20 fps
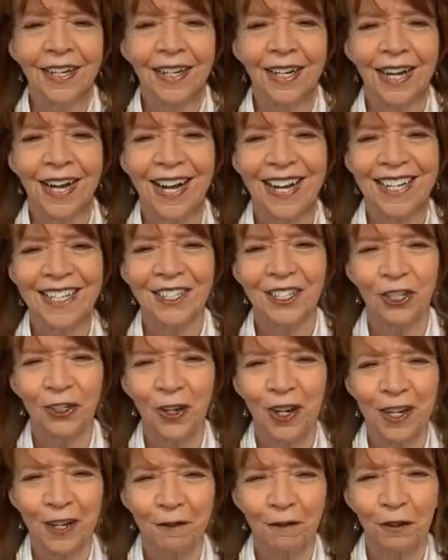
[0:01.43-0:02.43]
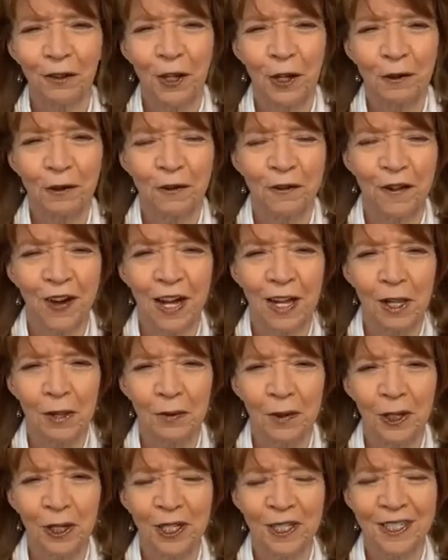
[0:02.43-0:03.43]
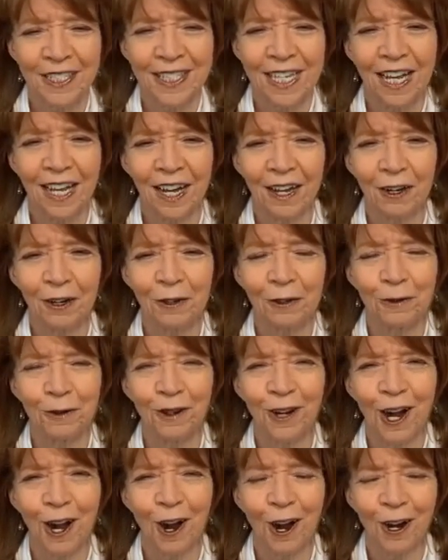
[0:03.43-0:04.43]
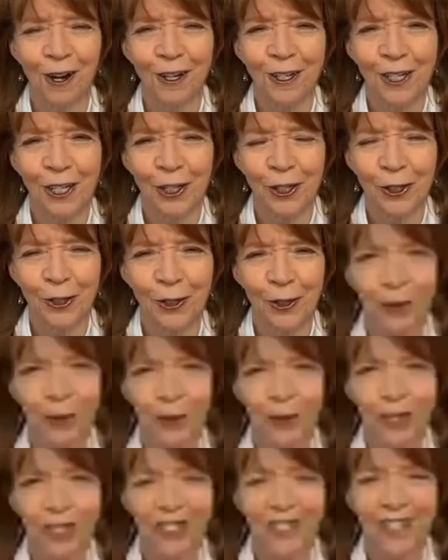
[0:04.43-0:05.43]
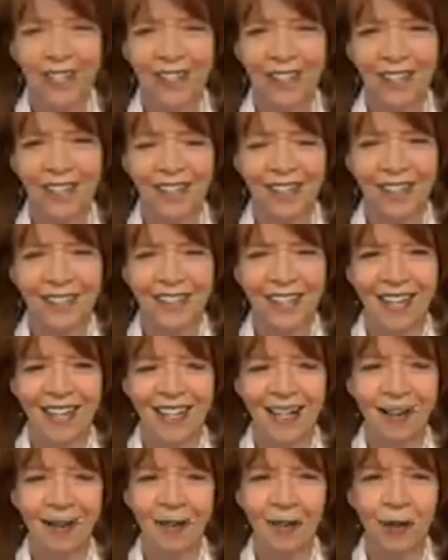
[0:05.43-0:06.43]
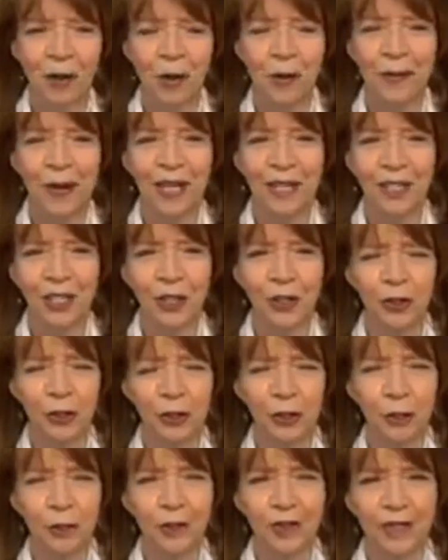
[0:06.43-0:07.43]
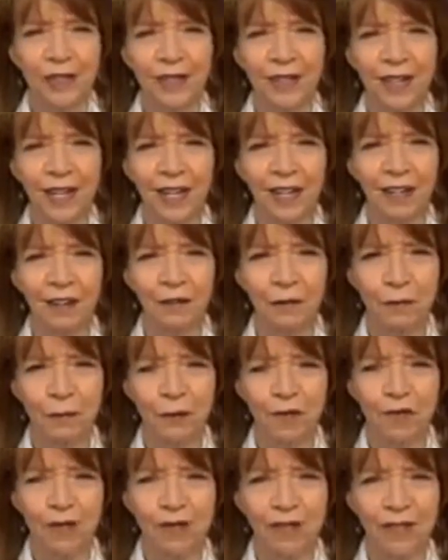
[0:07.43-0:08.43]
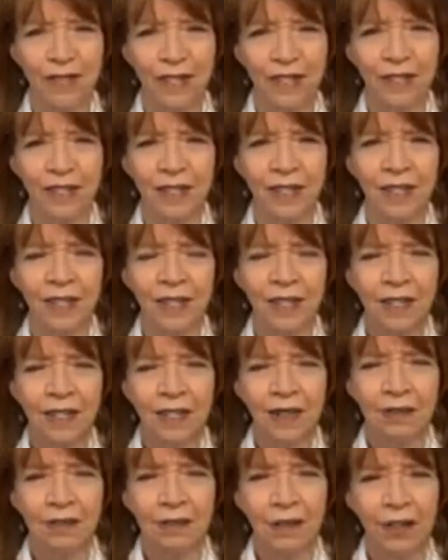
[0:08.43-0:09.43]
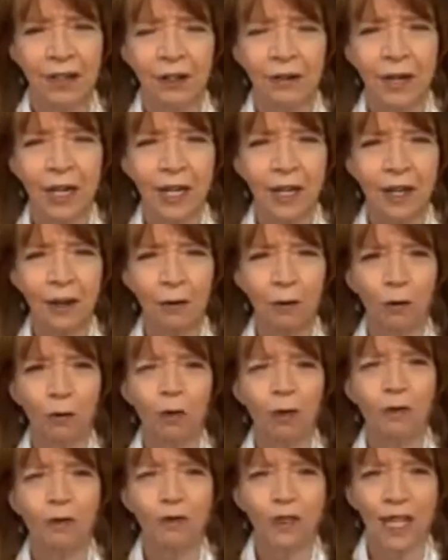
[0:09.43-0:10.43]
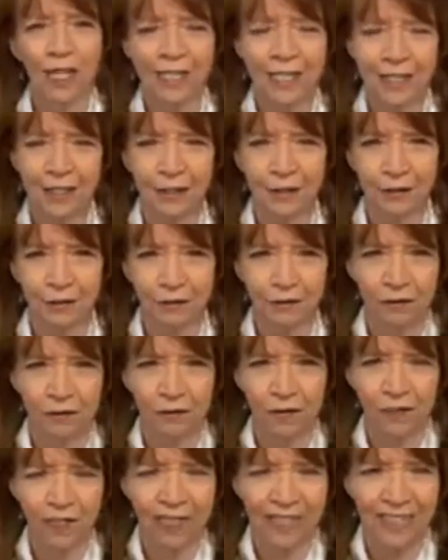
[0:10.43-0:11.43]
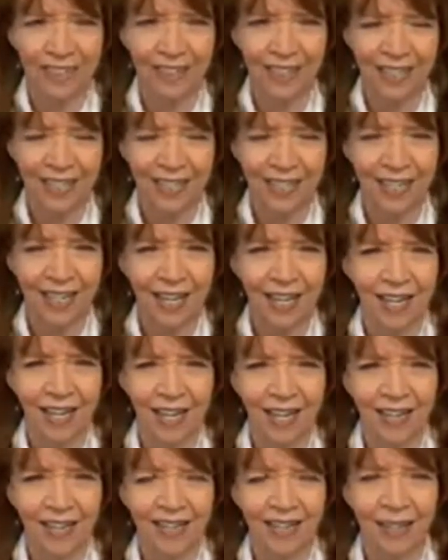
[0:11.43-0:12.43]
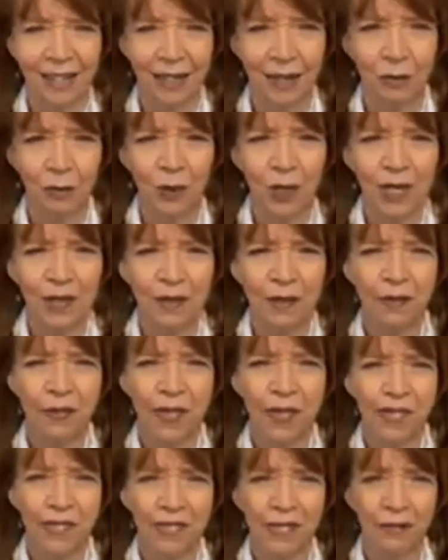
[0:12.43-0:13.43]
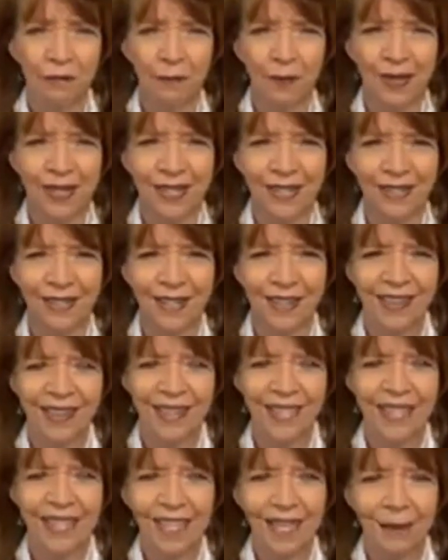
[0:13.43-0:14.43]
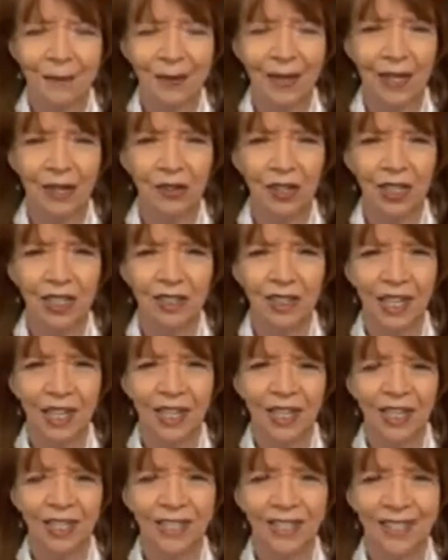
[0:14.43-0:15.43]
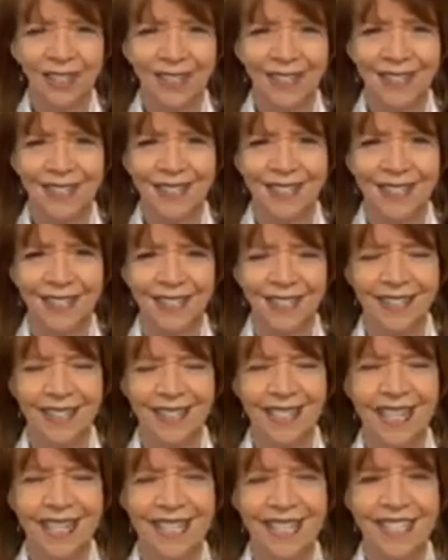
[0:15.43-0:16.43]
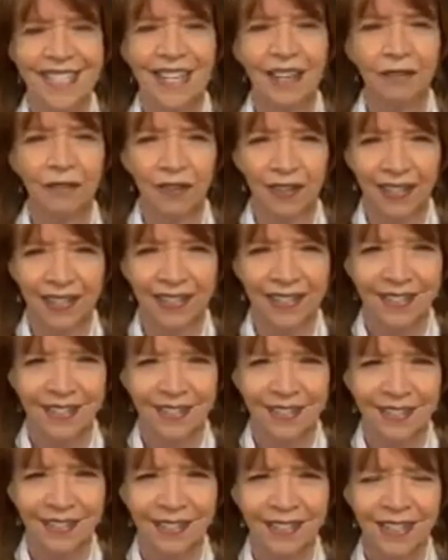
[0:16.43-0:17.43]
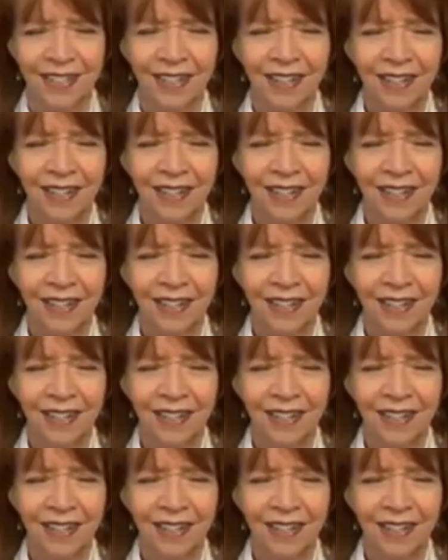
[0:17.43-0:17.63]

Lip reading: Hi, Joy and Flow followers. How are you? I don't know about you, but I've been very reflective lately. And one of the things I've been thinking about a lot is significance.